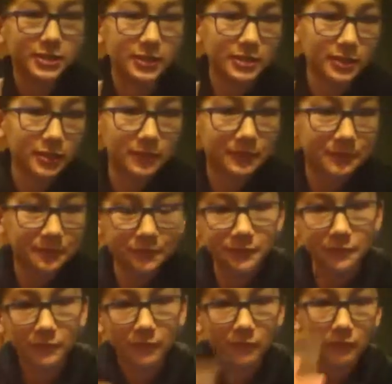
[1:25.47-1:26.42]
just,
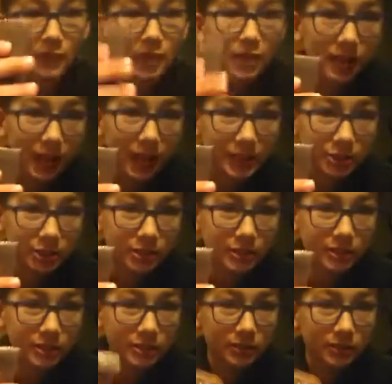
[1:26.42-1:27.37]
I
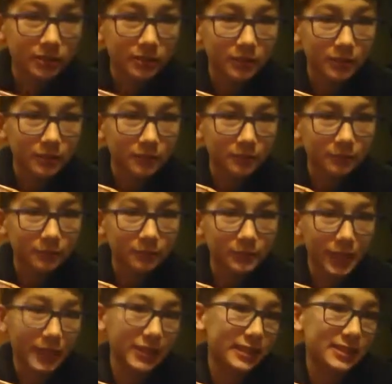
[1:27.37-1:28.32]
just,
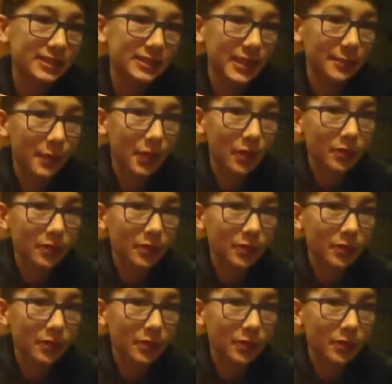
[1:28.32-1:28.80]
like this came